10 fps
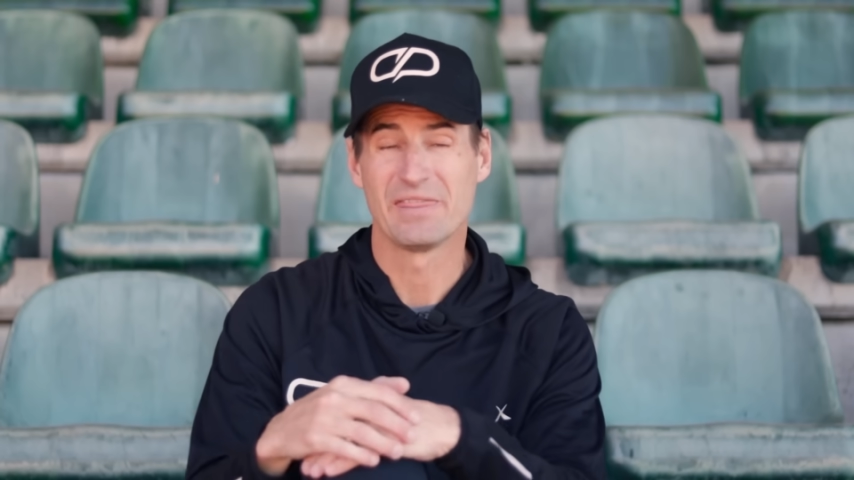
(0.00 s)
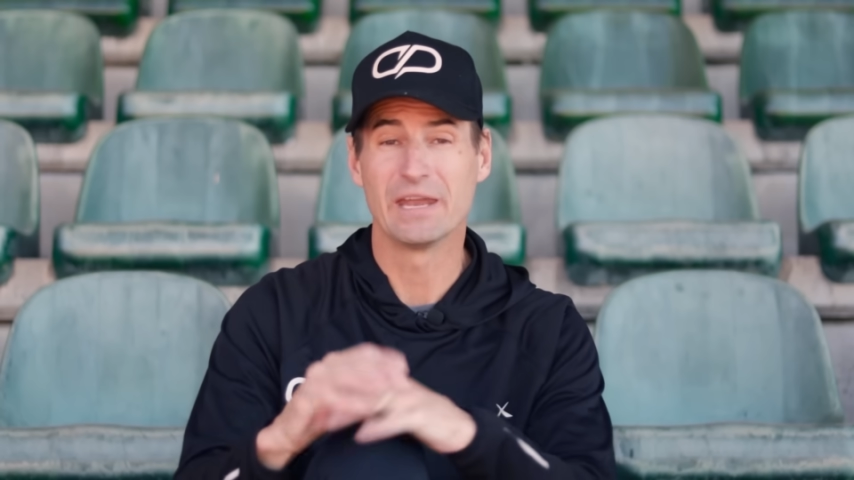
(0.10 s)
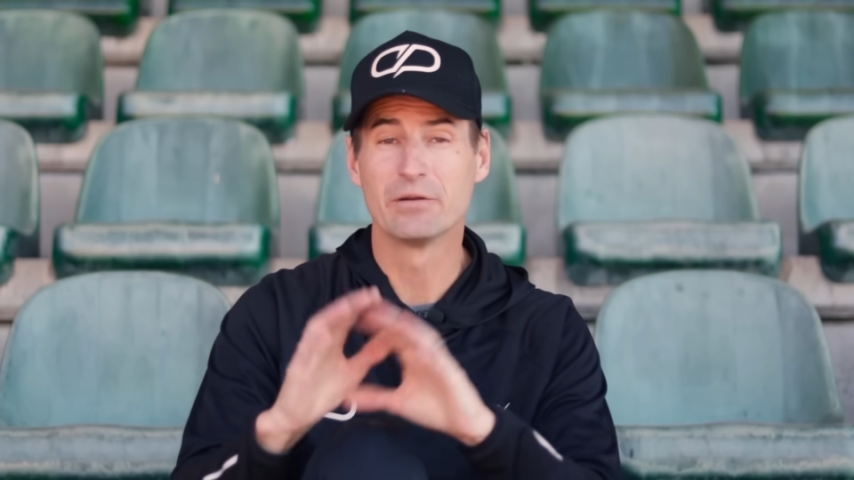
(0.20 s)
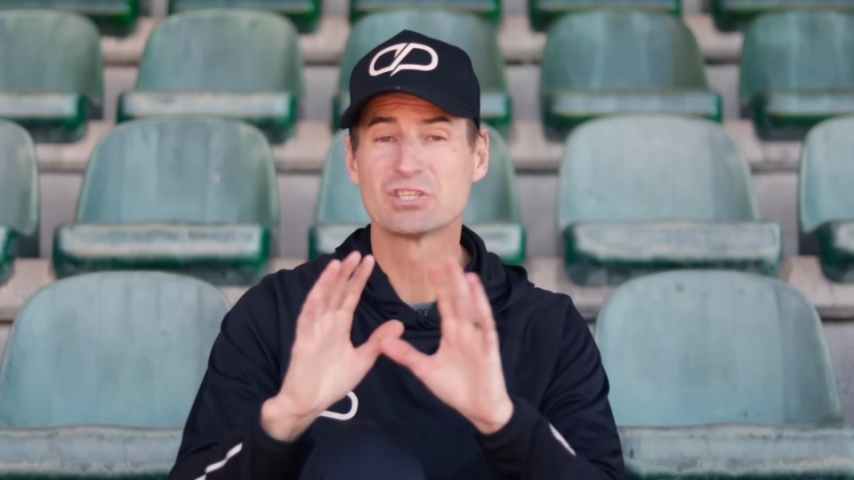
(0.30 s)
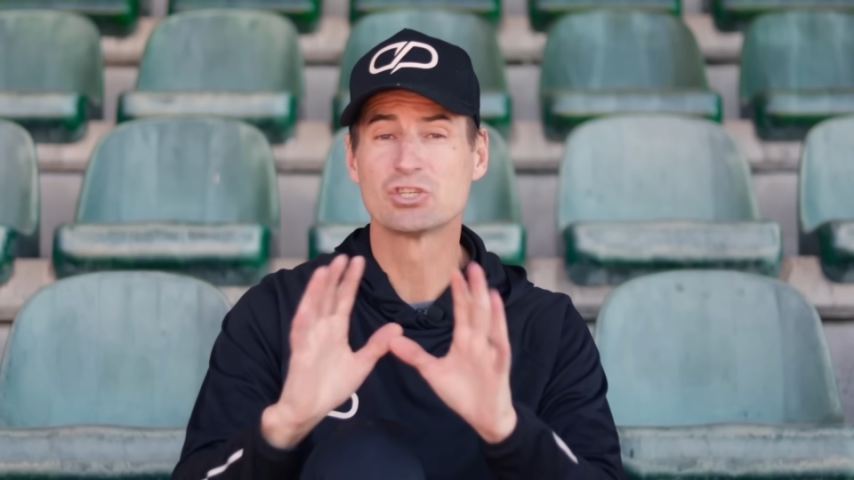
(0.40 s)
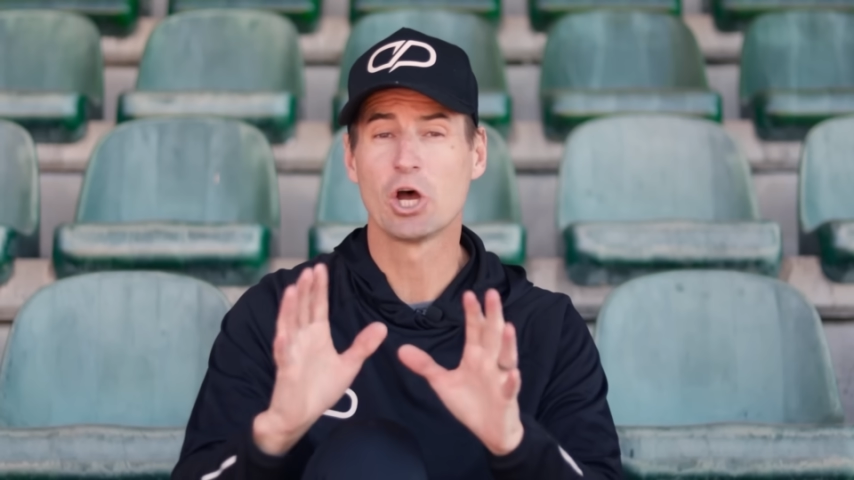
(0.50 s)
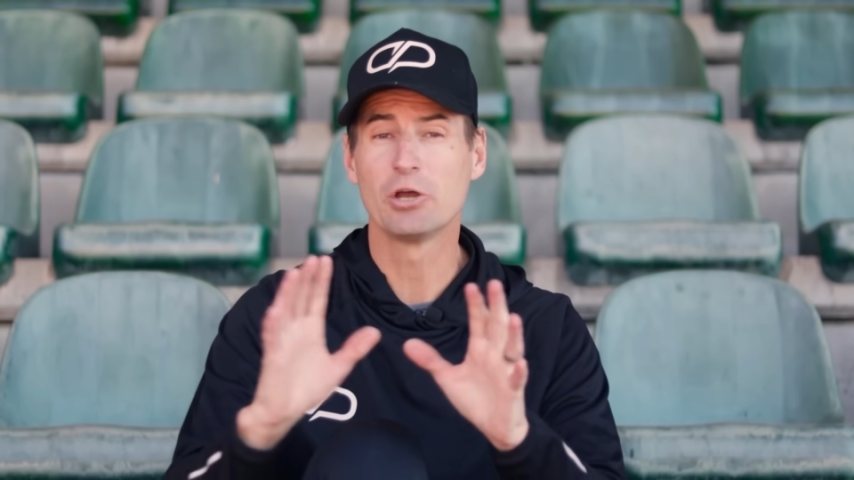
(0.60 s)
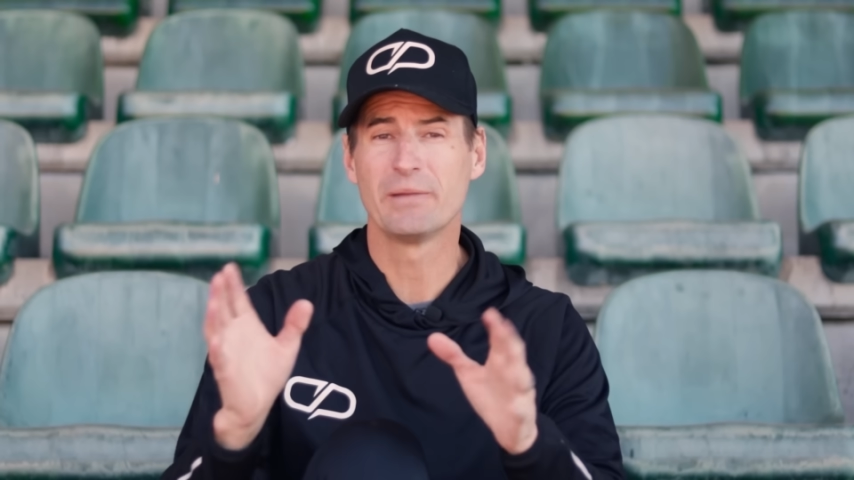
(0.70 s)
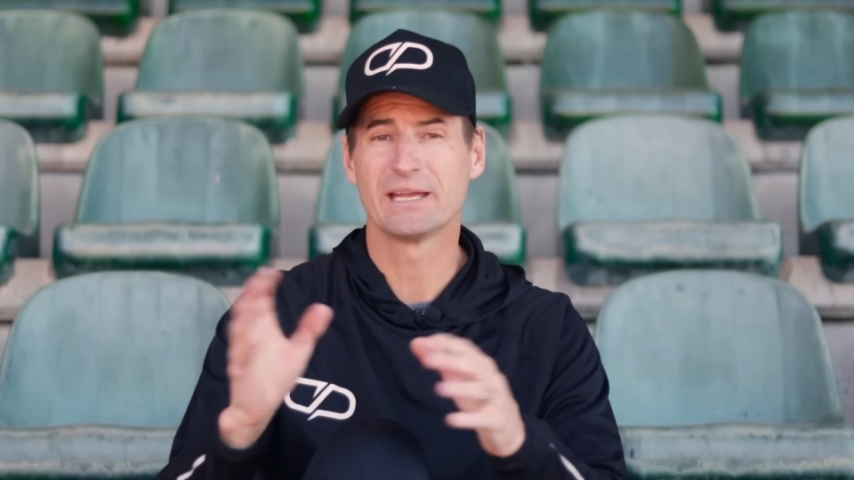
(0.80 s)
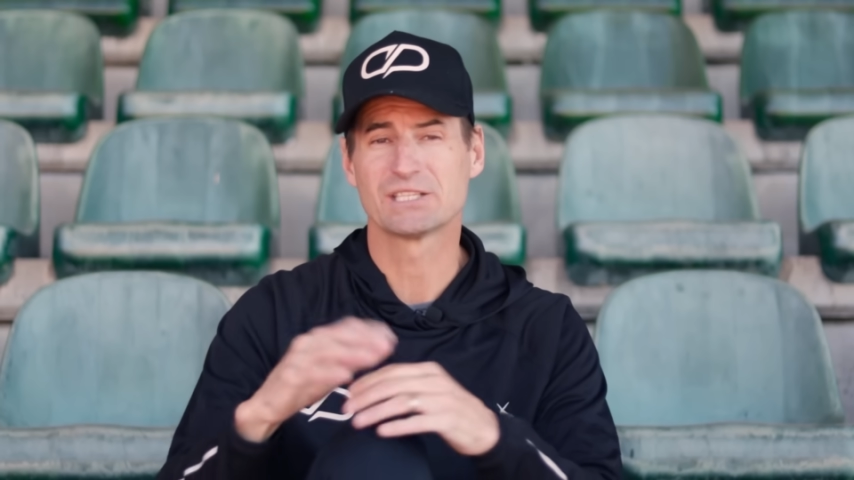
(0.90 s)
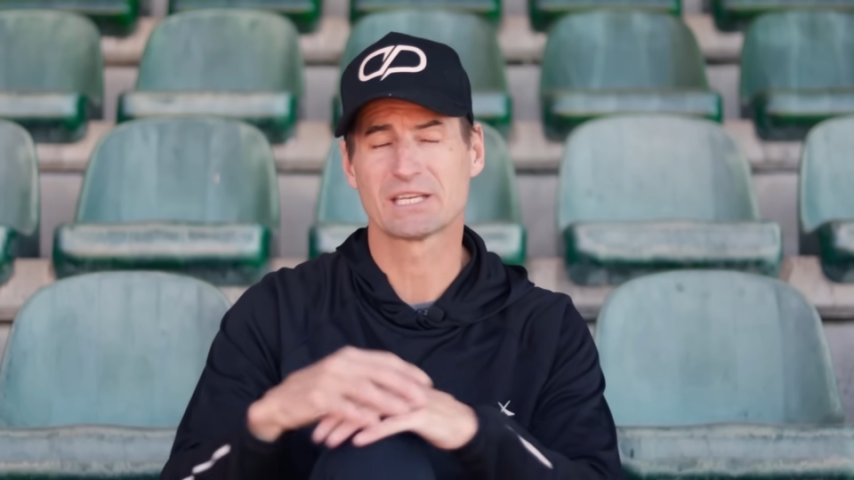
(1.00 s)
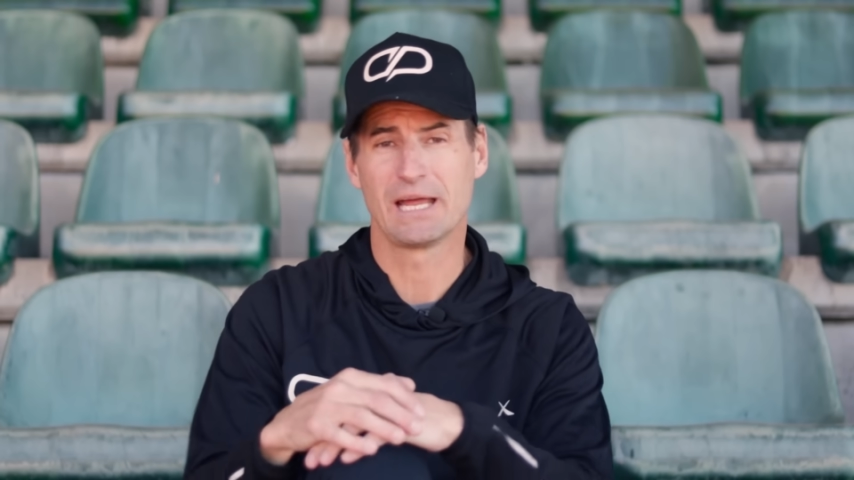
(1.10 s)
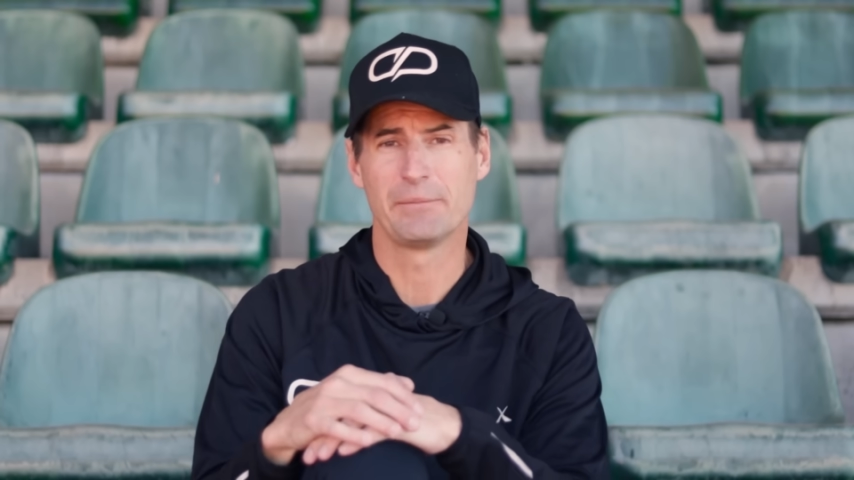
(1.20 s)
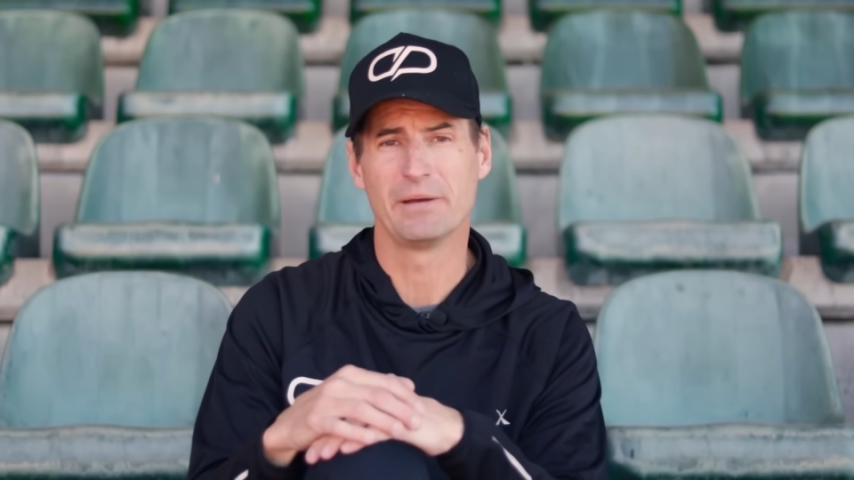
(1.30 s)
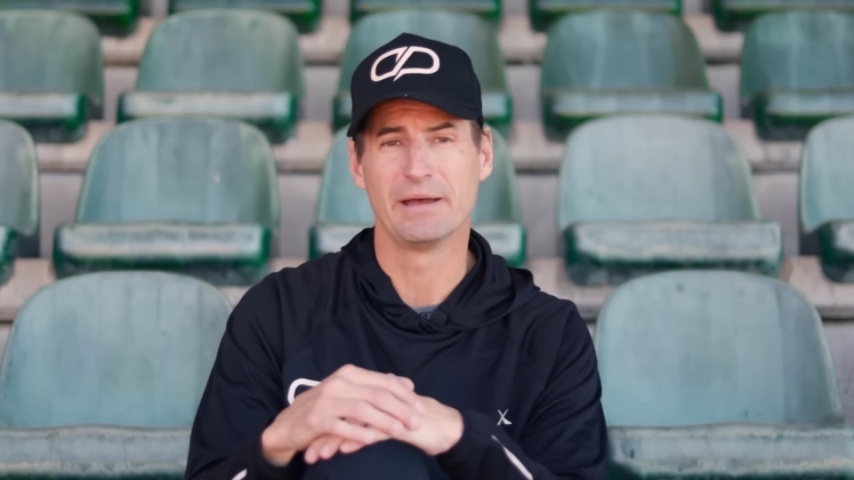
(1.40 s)
There is no magic
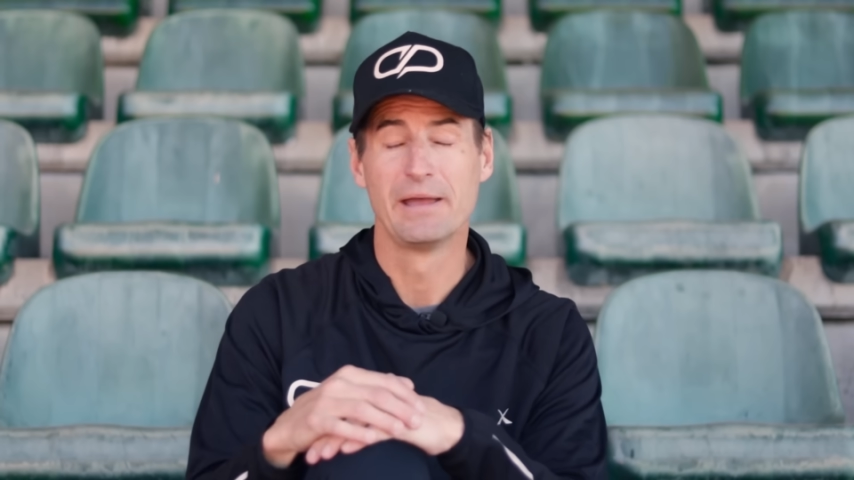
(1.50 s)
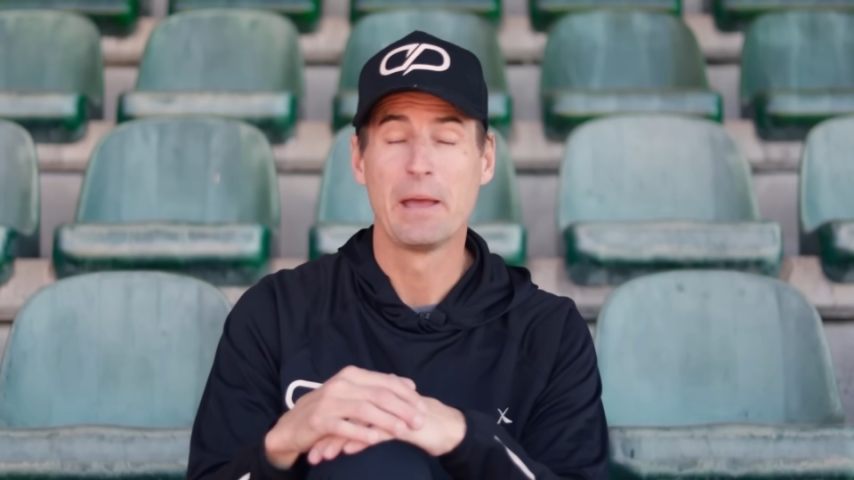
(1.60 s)
number,